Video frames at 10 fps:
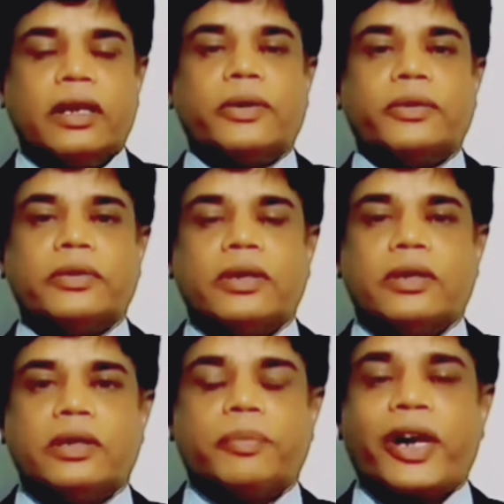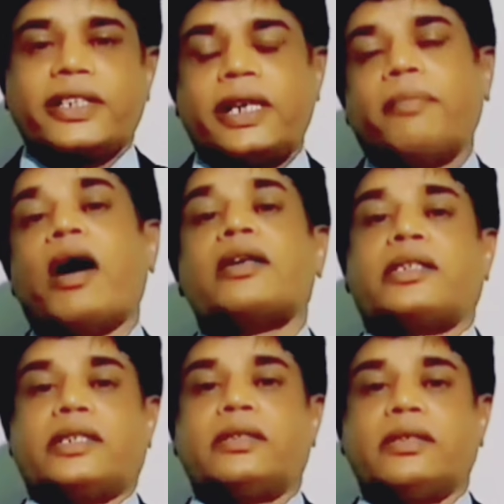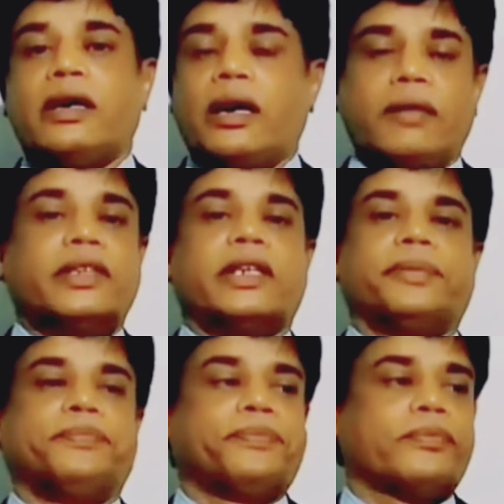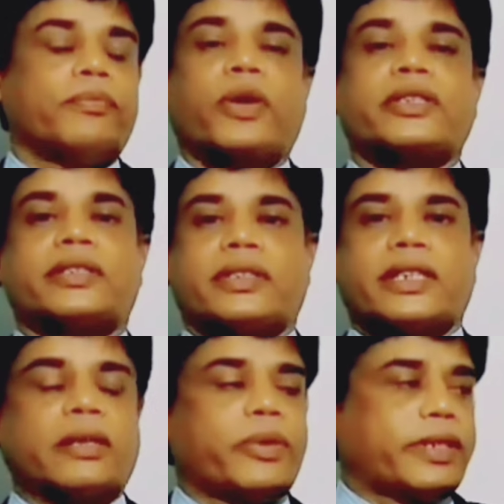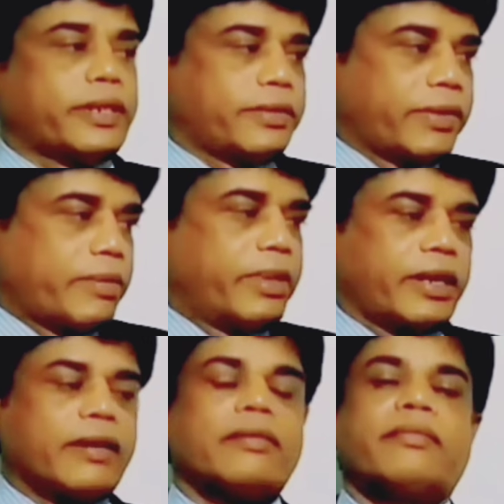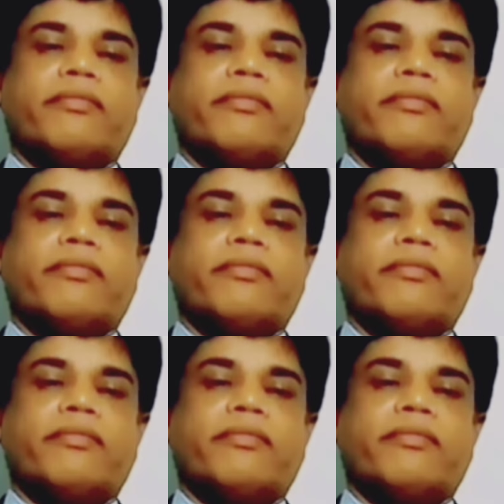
Now, the production part of the process, textile process, fiber,